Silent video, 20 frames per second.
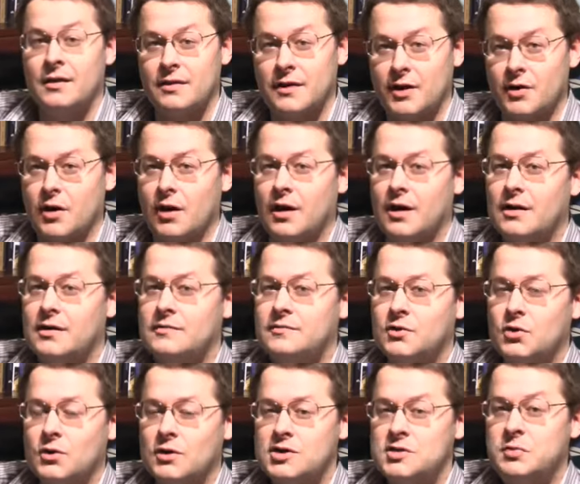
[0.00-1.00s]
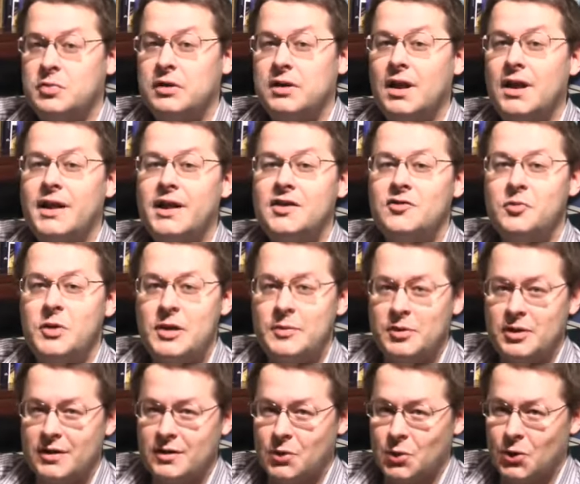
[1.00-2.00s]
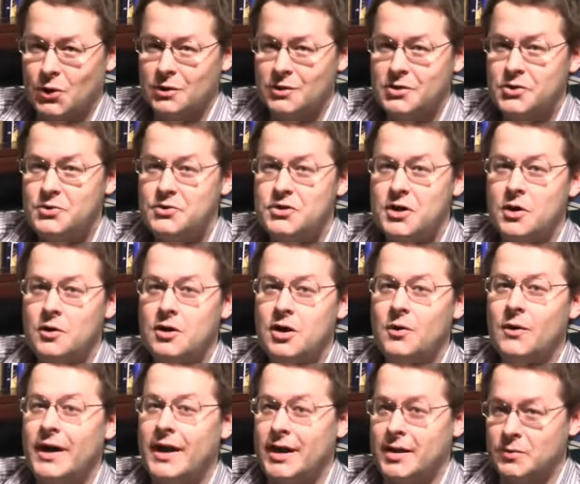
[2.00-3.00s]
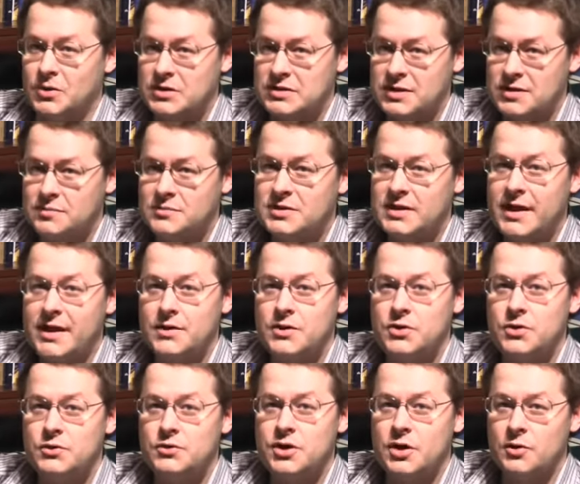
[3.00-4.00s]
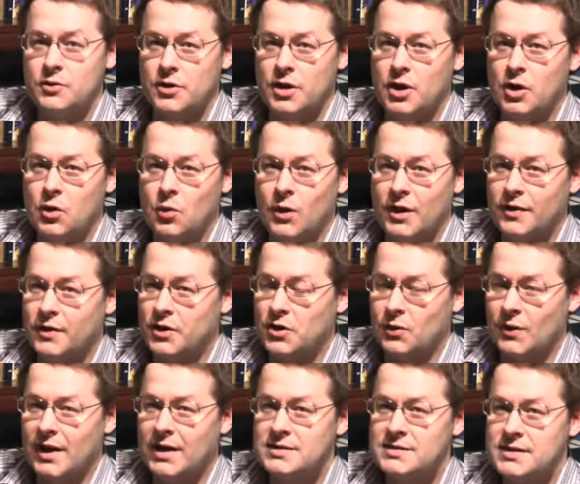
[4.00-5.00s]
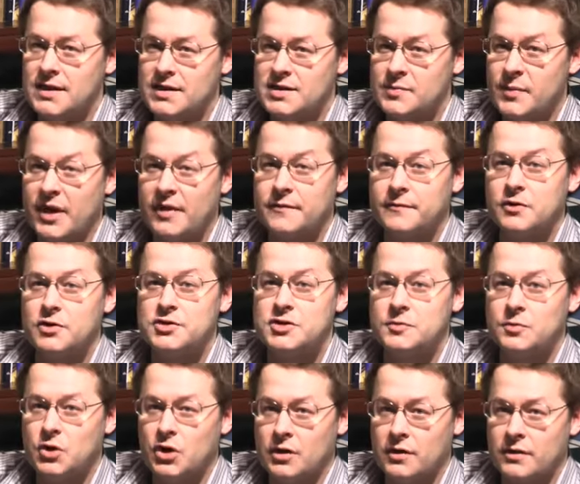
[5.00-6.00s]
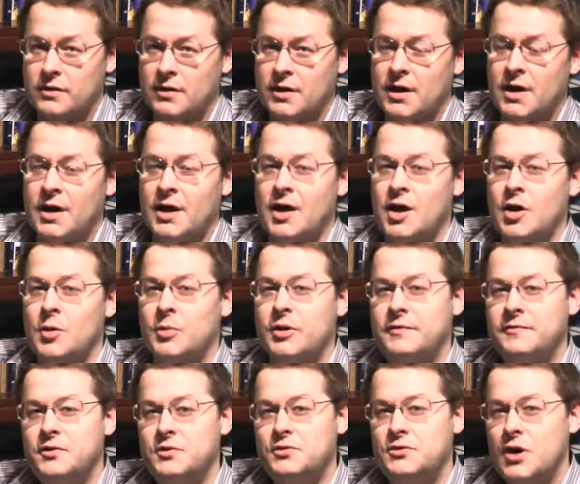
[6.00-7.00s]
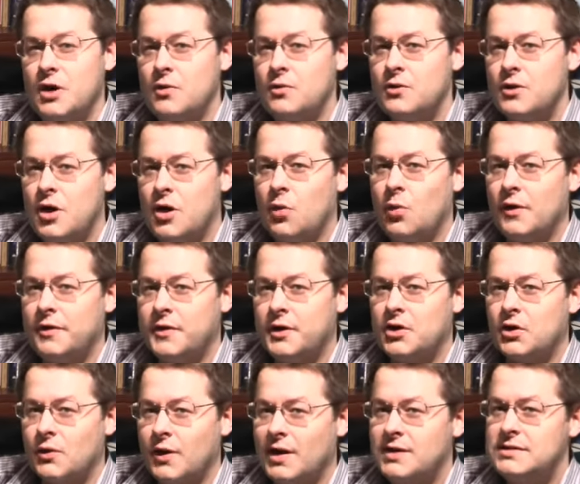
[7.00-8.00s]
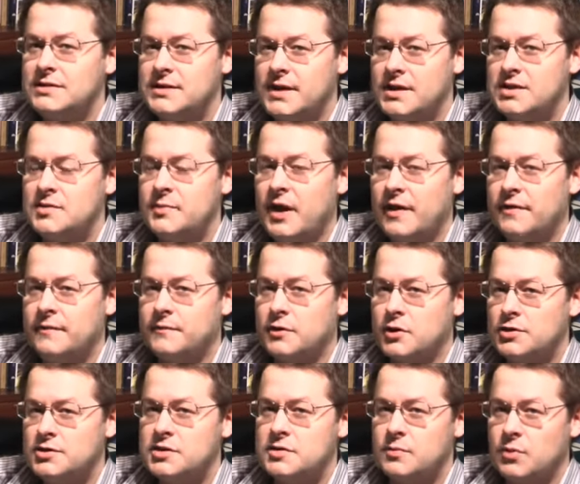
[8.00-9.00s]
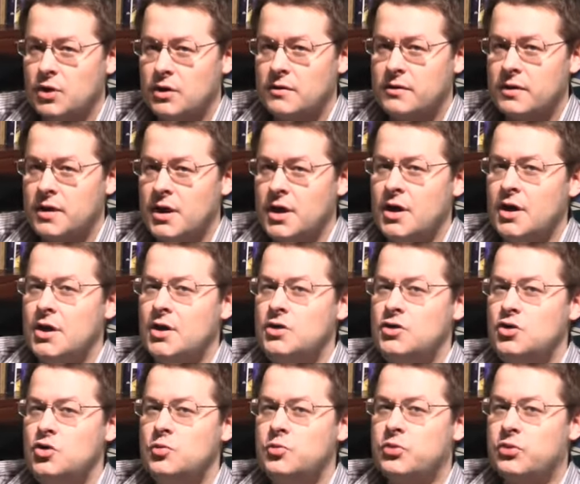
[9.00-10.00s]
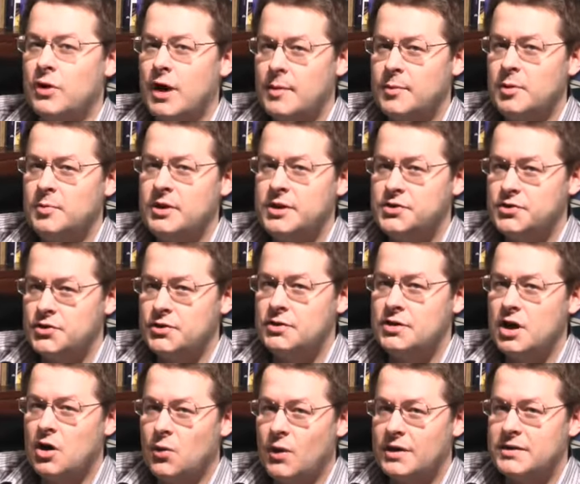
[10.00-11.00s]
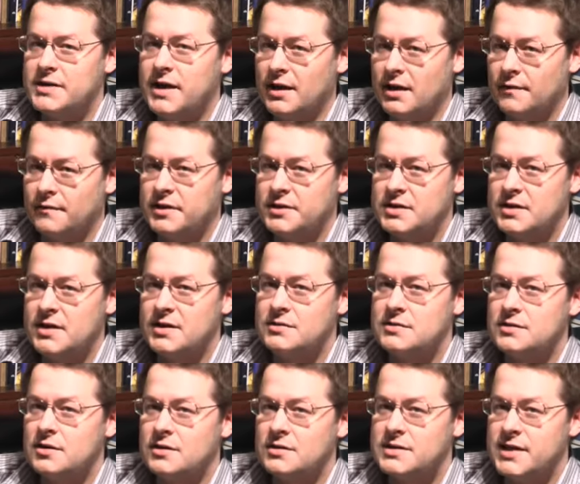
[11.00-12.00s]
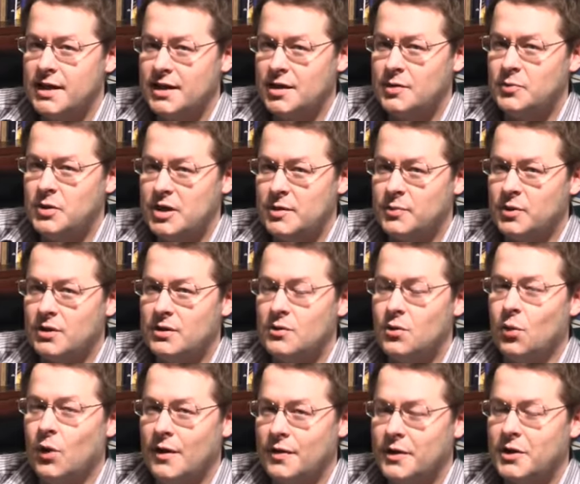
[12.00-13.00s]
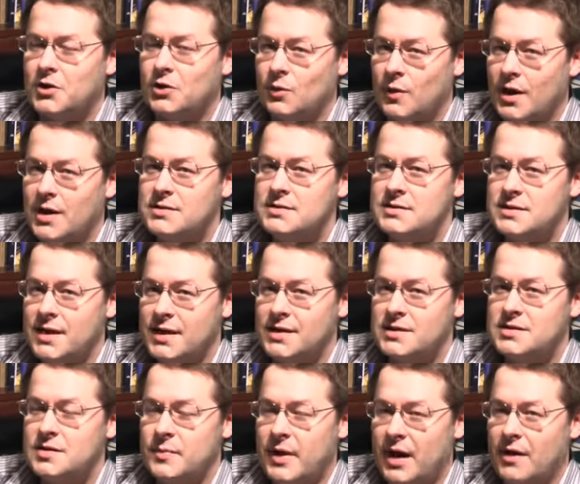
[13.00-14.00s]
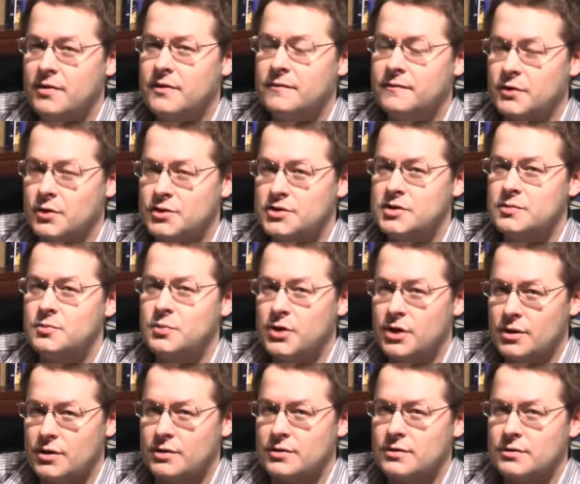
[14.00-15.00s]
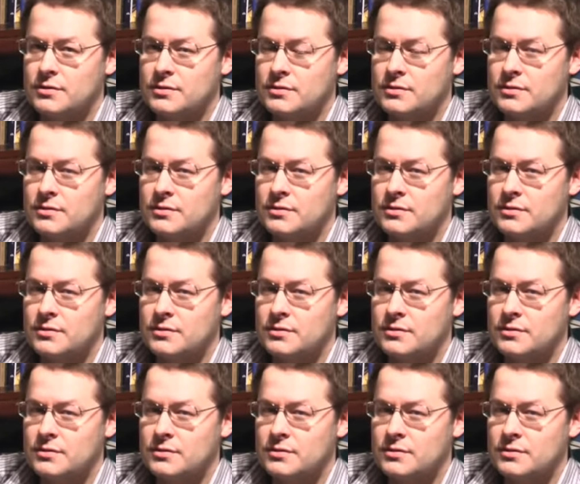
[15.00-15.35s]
There are, of course, plenty of people in the world who don't know any Muslims and who don't know what the Quran says about the virgin birth. But if you don't know what the Quran says about the virgin birth, you probably shouldn't go on television and start telling people what the Quran says about the virgin birth.